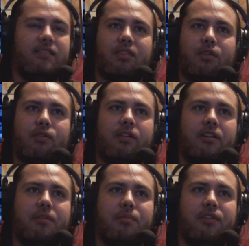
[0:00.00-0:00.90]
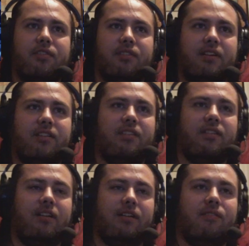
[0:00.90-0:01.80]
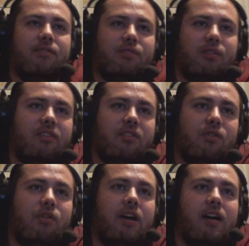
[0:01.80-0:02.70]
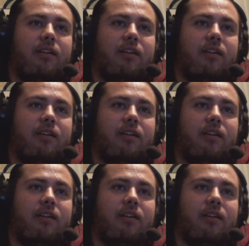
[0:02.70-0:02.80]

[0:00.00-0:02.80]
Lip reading: thrown under the bus against, like, for this new guy